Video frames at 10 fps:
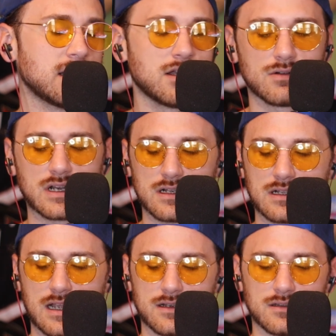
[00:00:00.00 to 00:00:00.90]
we're going to
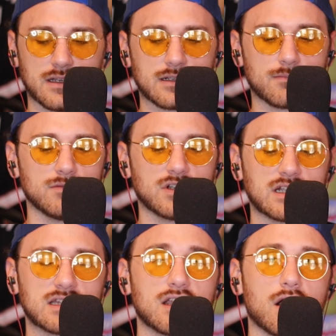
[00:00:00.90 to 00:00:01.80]
kind of like look
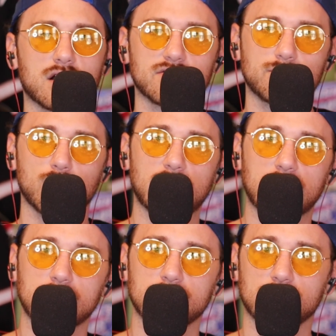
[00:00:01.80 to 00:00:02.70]
at the art of
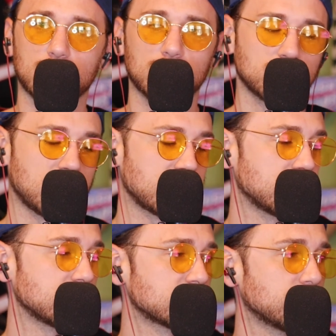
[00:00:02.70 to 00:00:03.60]
playing in the cold
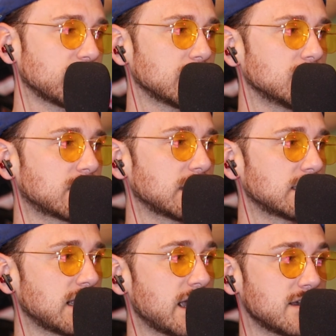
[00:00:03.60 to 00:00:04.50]
weather. So we're going to look at
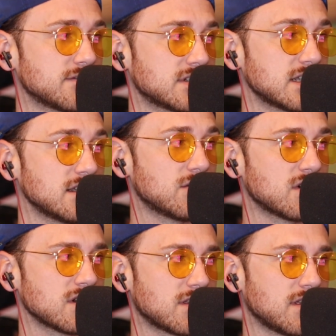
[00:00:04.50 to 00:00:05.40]
the AFC
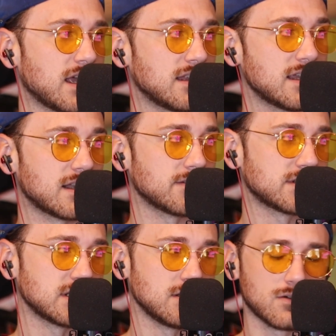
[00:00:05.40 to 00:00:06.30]
North and the
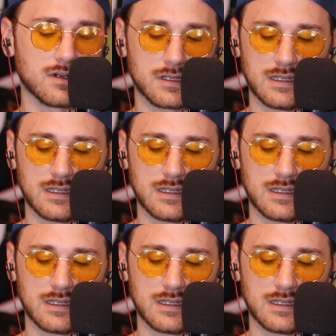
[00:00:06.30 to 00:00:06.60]
NFC North.